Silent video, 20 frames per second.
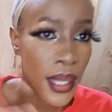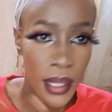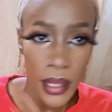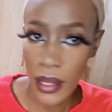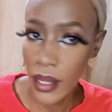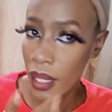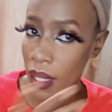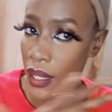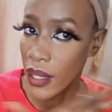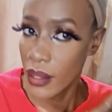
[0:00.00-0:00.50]
and
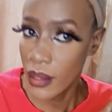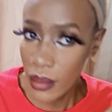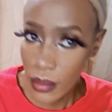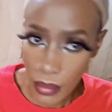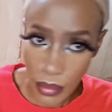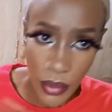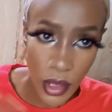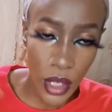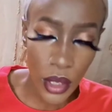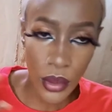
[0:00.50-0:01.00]
like
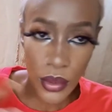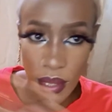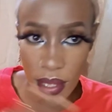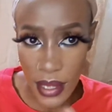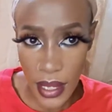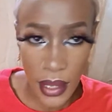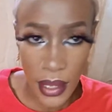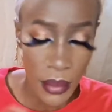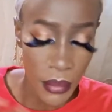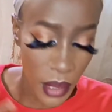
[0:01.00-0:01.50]
you know
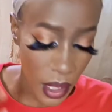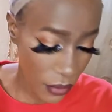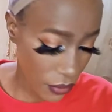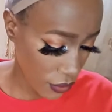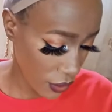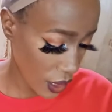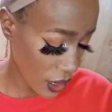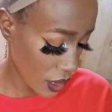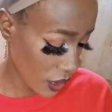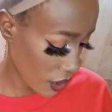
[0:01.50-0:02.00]
setting my
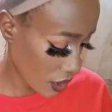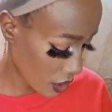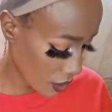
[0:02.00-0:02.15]
face